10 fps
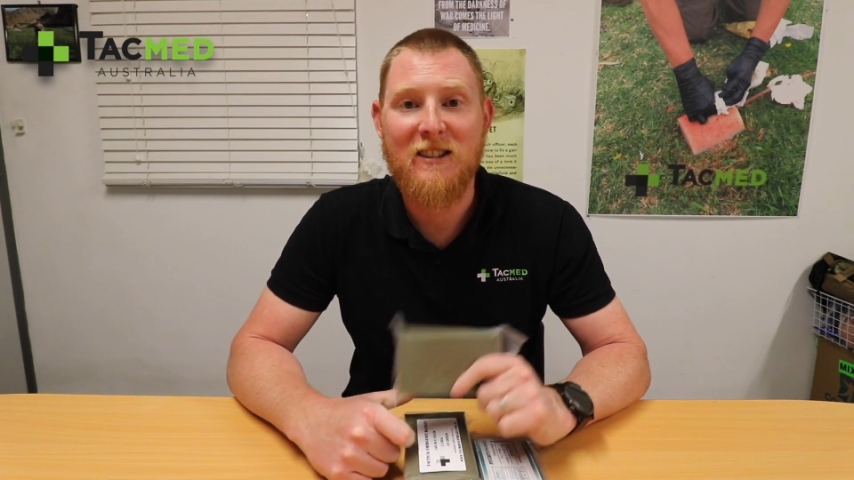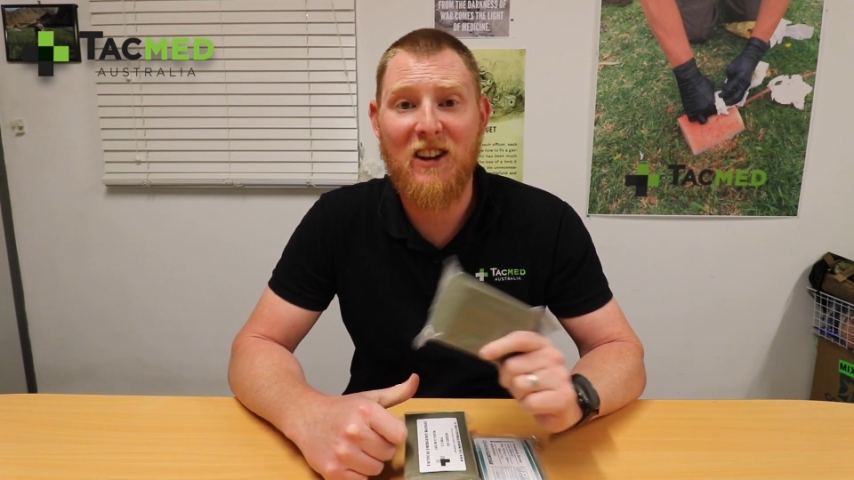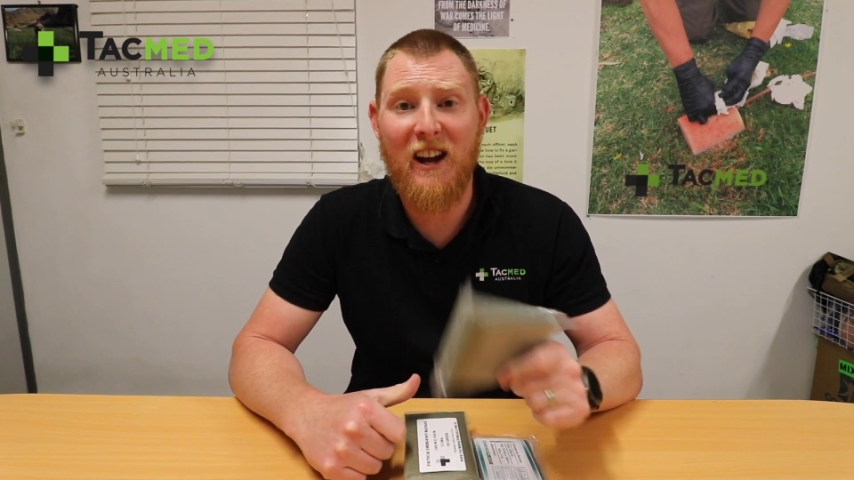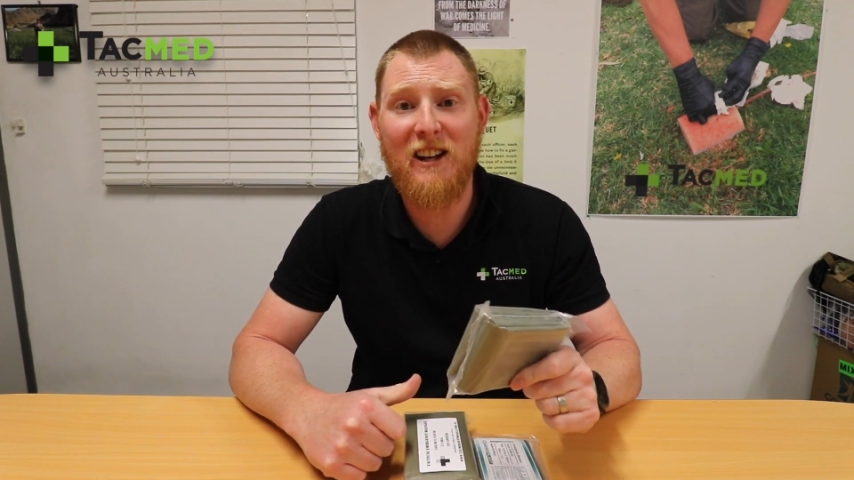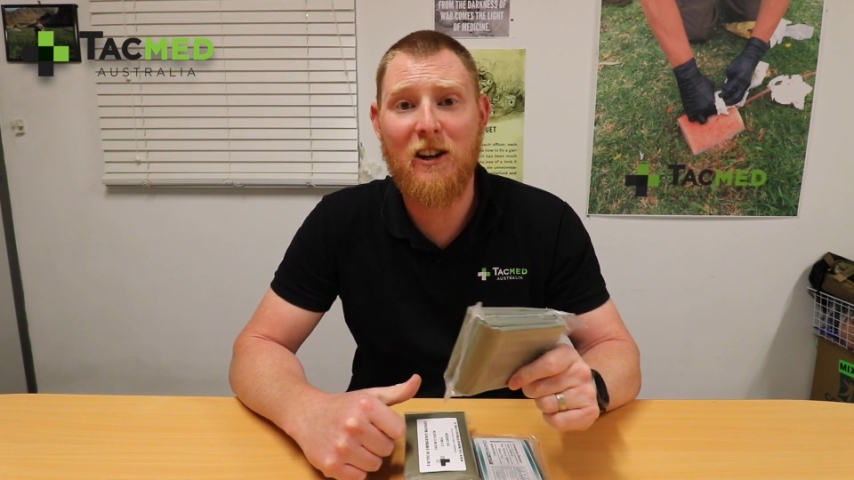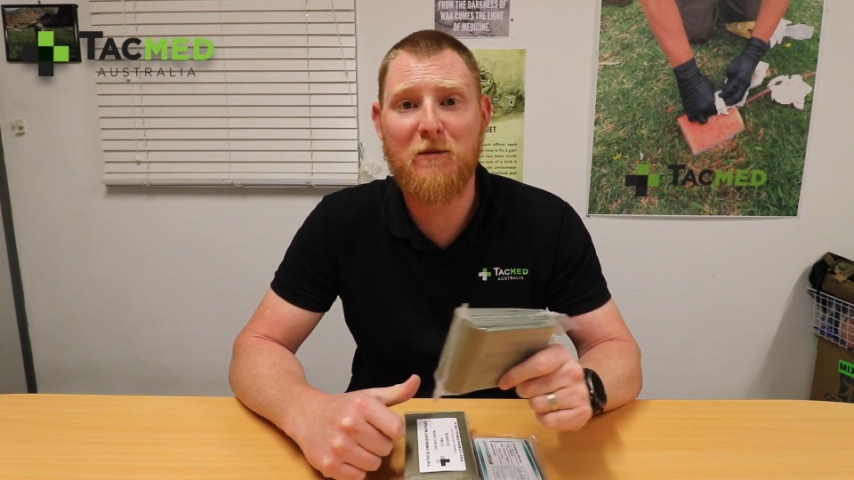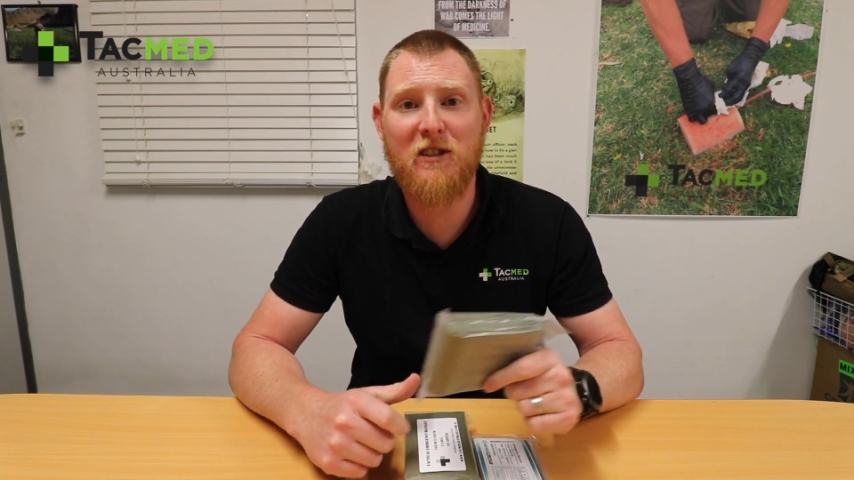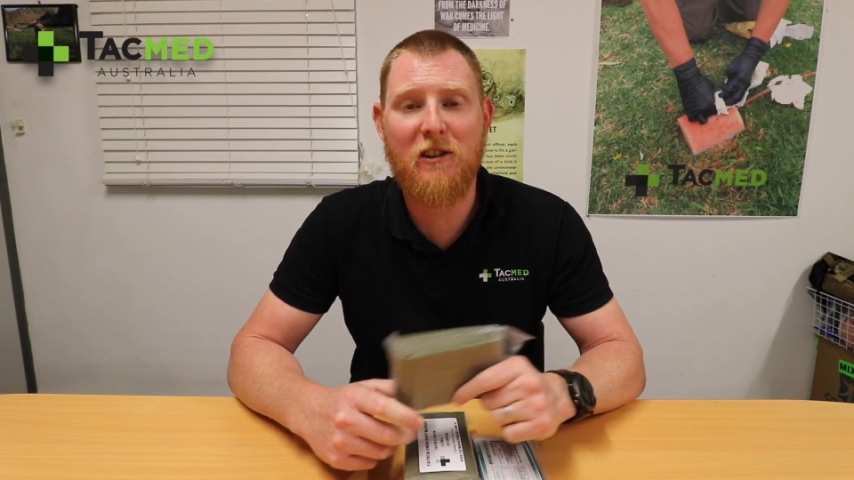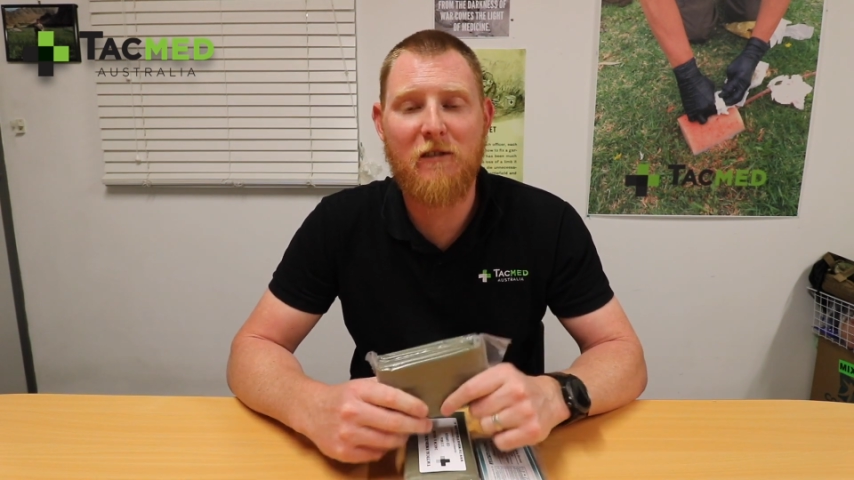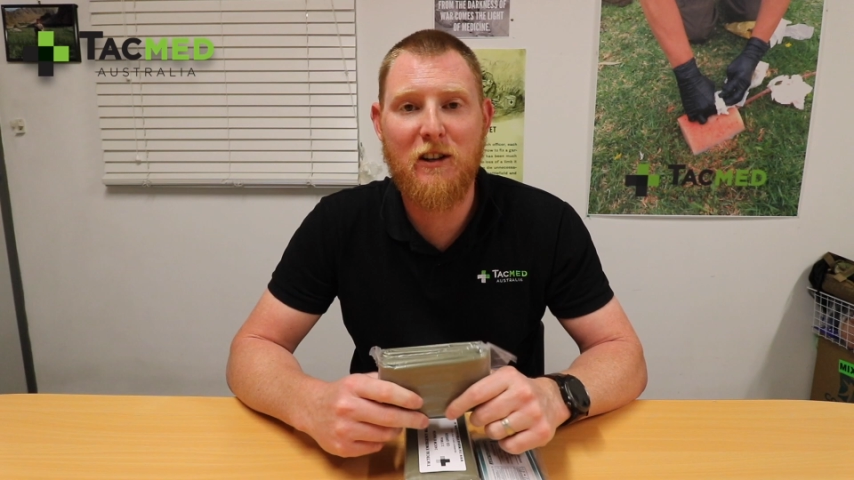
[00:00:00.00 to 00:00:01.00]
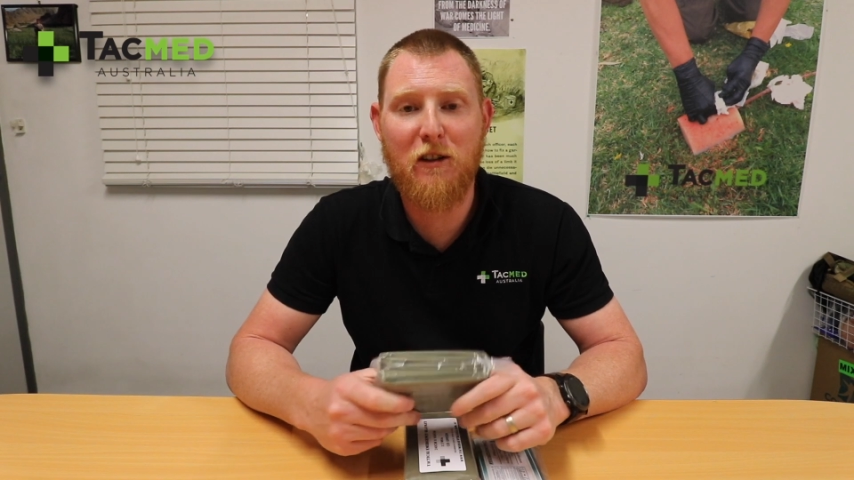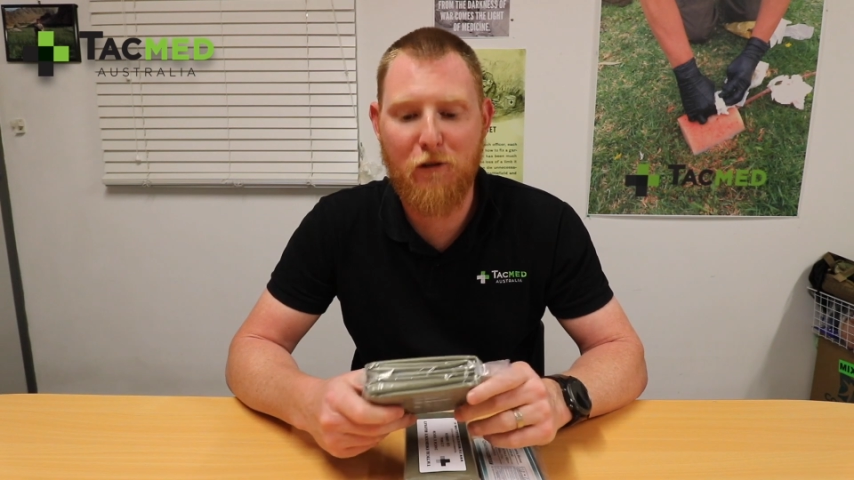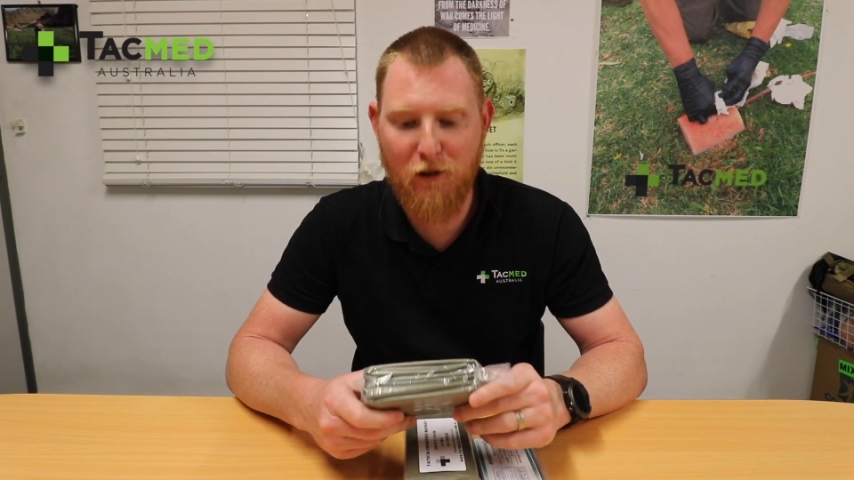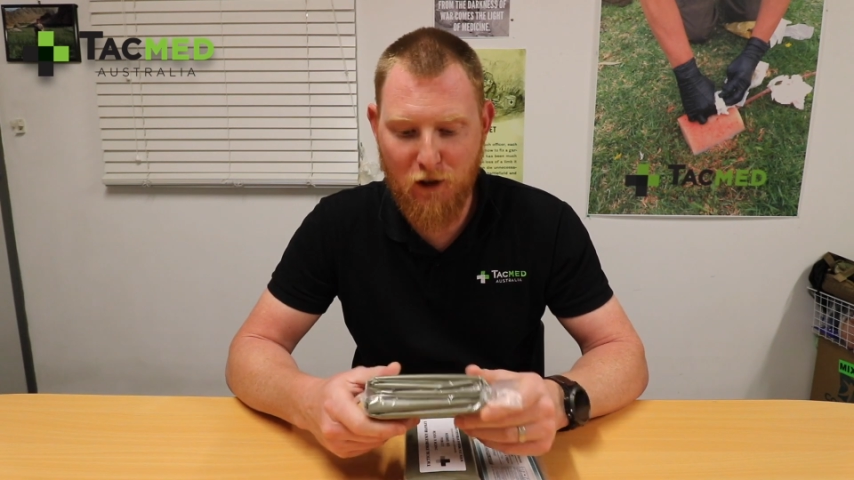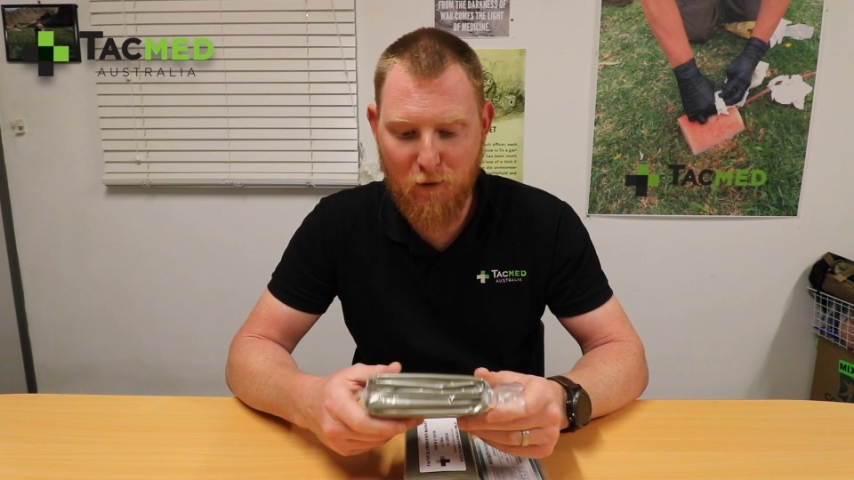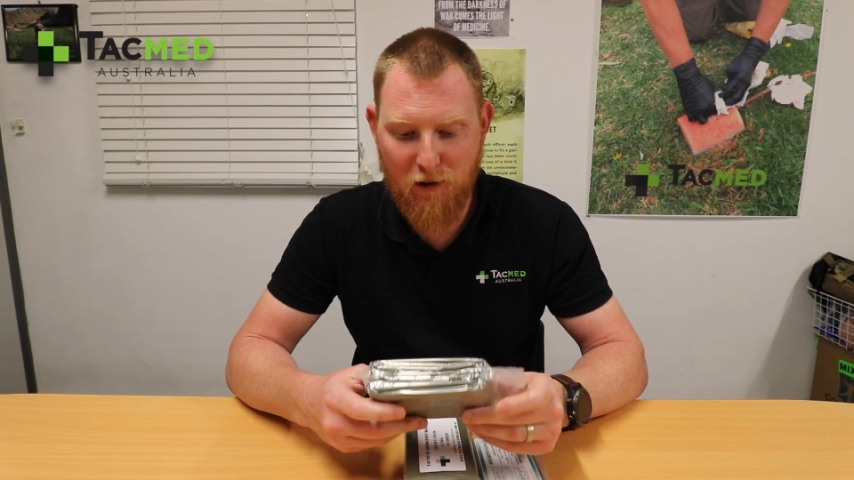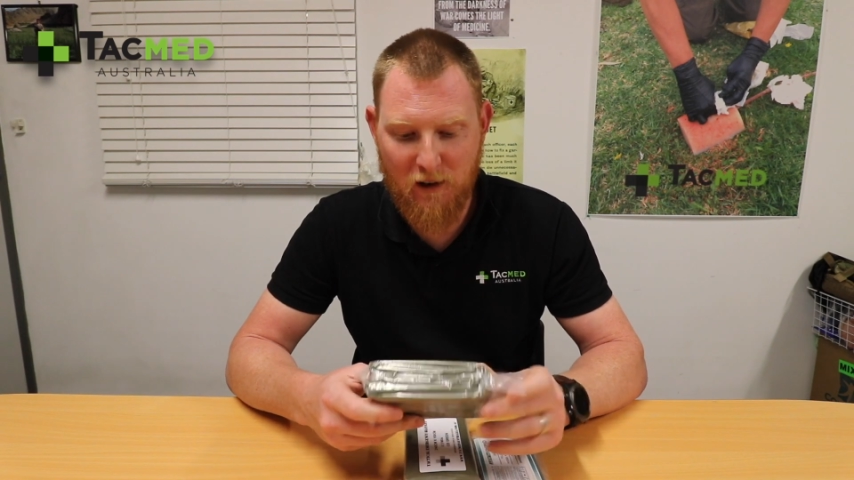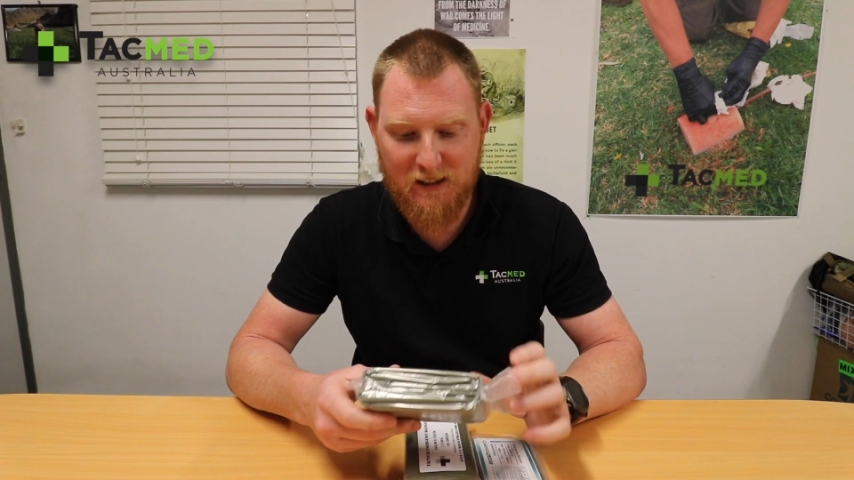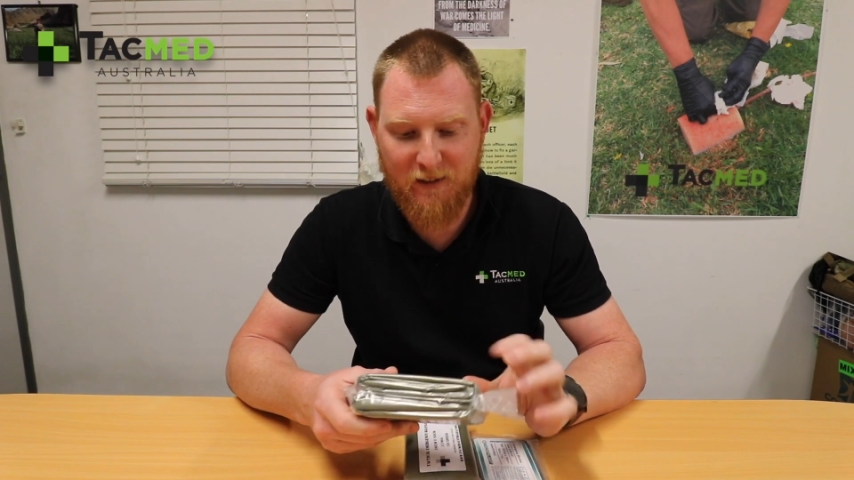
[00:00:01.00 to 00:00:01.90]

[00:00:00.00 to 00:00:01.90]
Today I'm just going to run you through a new product